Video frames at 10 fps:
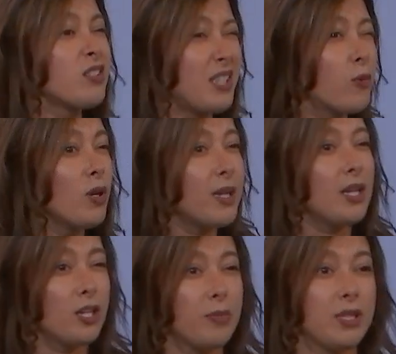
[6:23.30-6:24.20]
they will be a
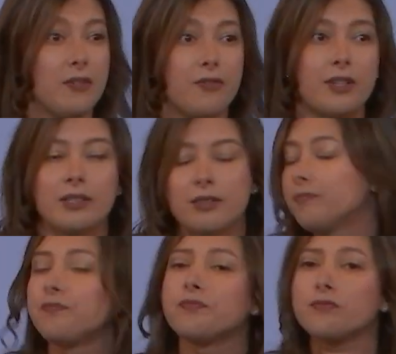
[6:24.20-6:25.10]
little bit different.
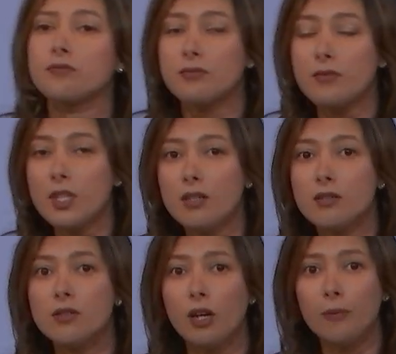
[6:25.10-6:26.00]

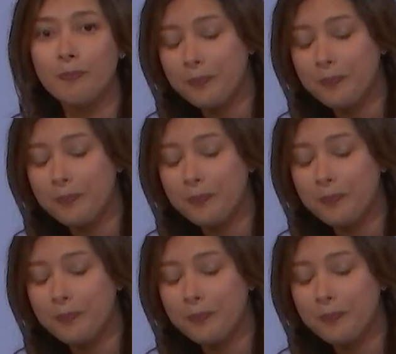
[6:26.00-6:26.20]
So,